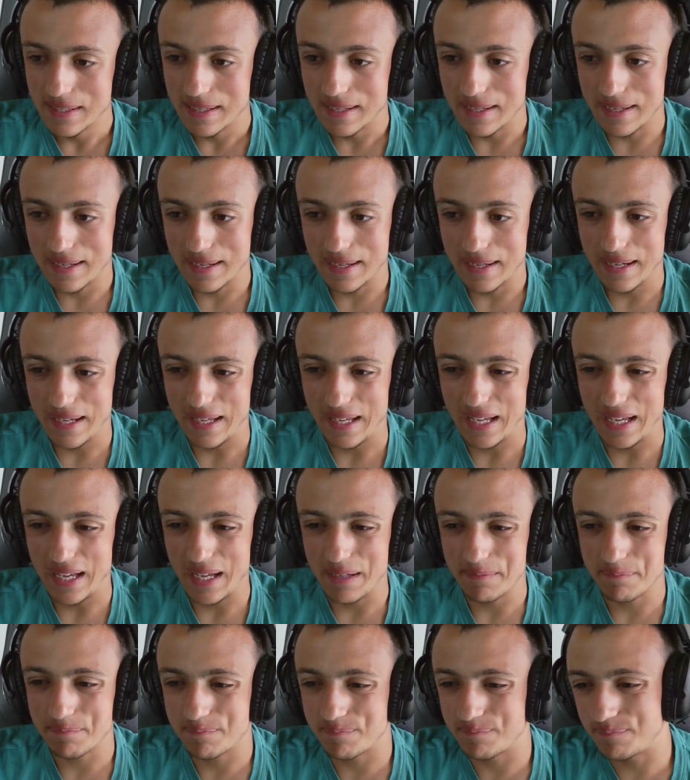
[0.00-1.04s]

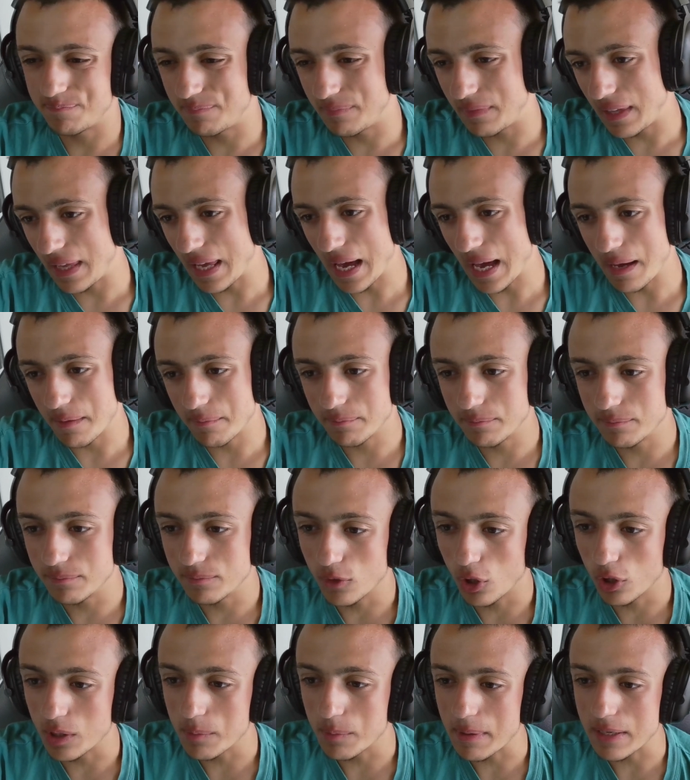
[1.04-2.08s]

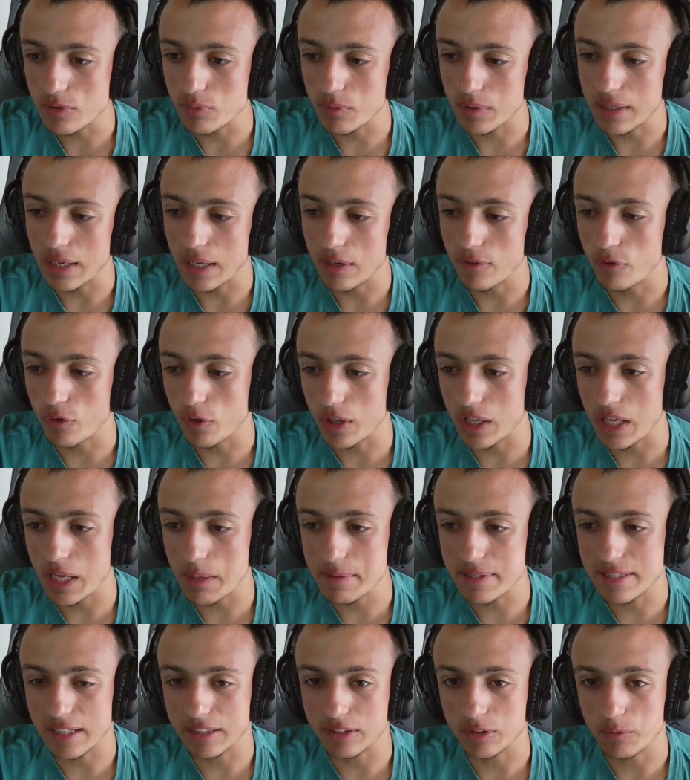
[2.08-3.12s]
Not the weekend for him.
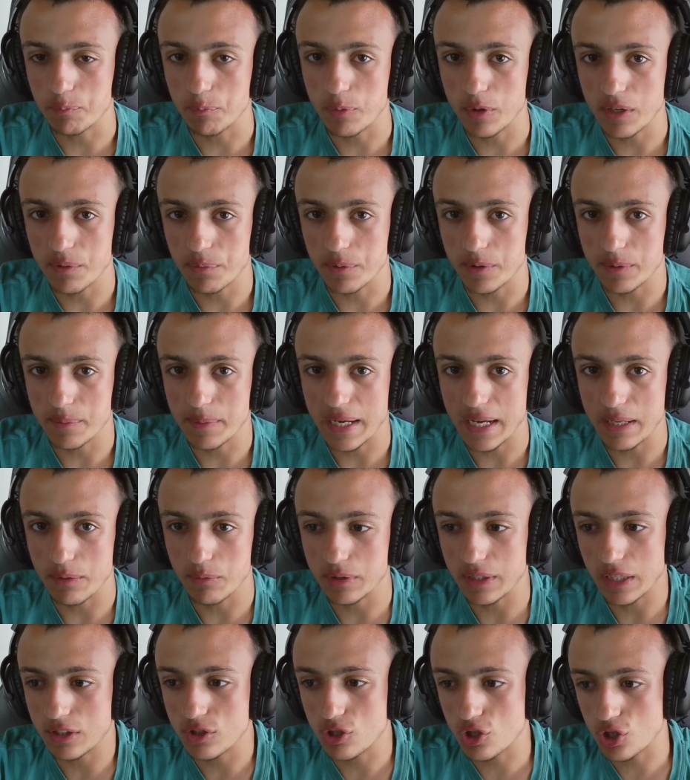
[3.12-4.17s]
He started pretty bad
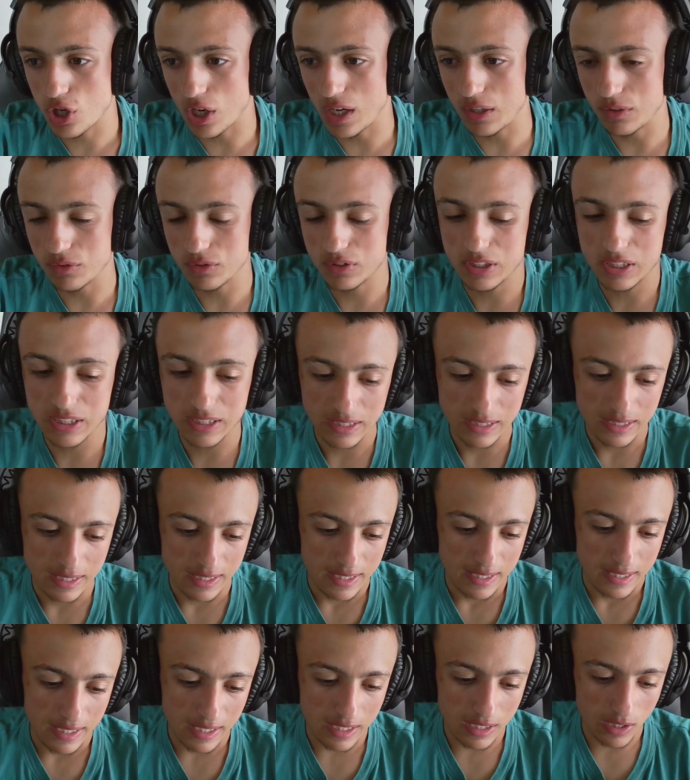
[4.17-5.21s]
with that shunt
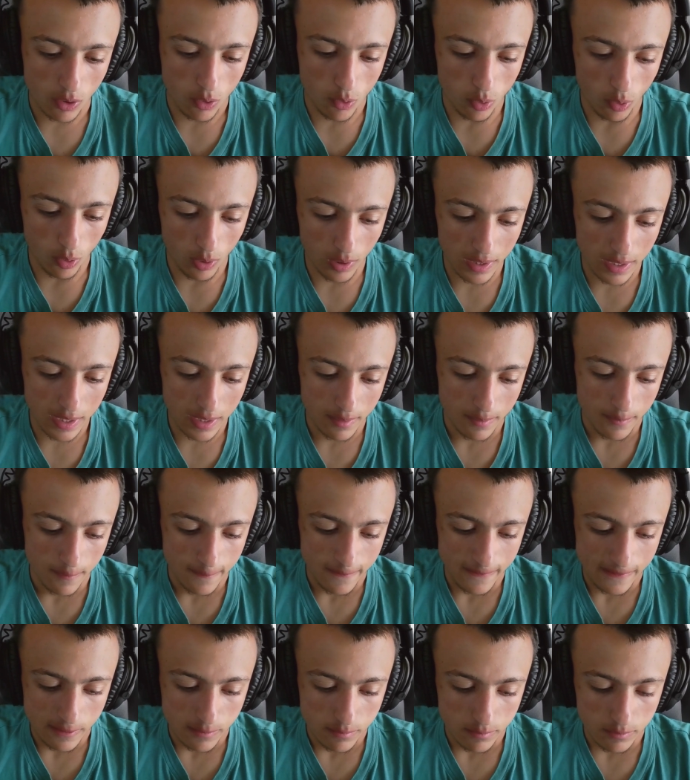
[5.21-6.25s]
in the quali,
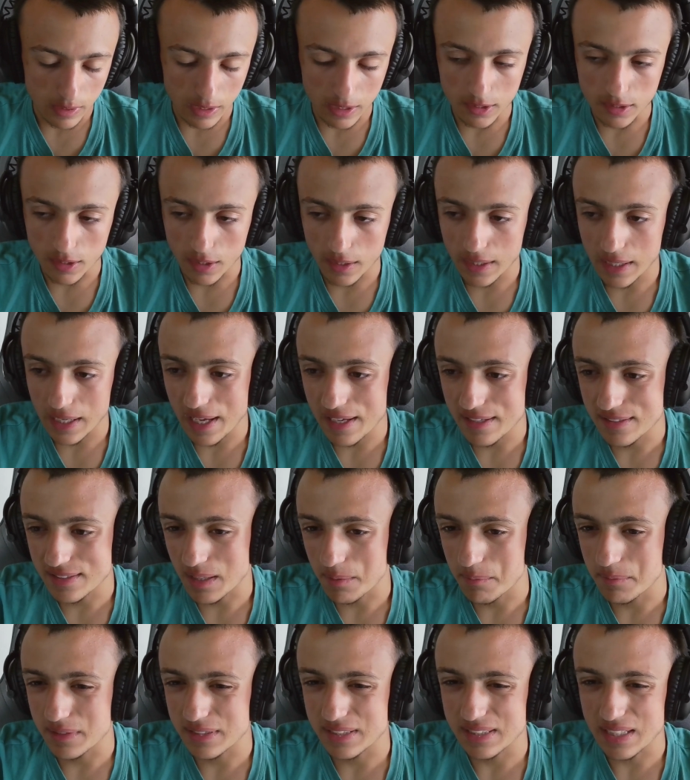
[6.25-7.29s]
then in the race,
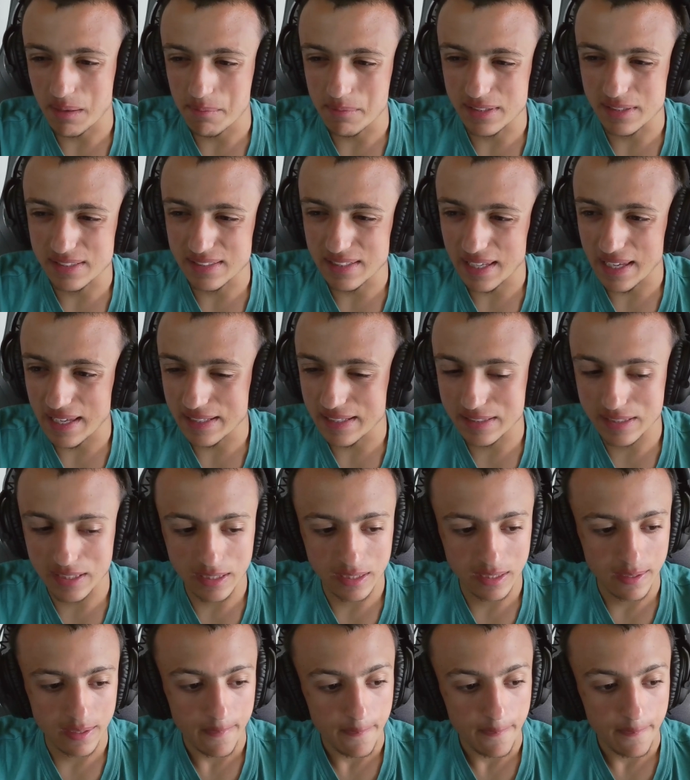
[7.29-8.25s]
some mistakes.